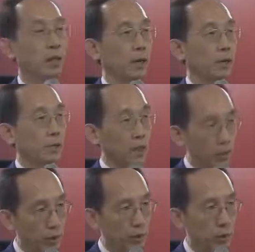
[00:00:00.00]
And
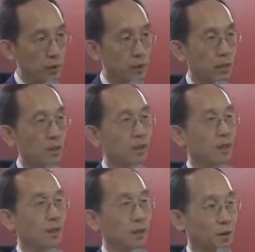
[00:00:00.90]
English version
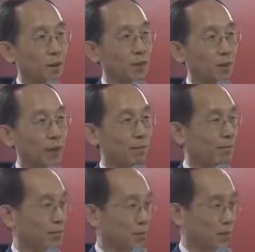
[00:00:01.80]
already
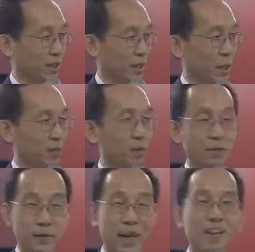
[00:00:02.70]
published with the help
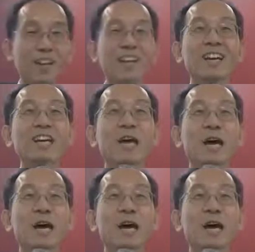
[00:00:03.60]
of Eric,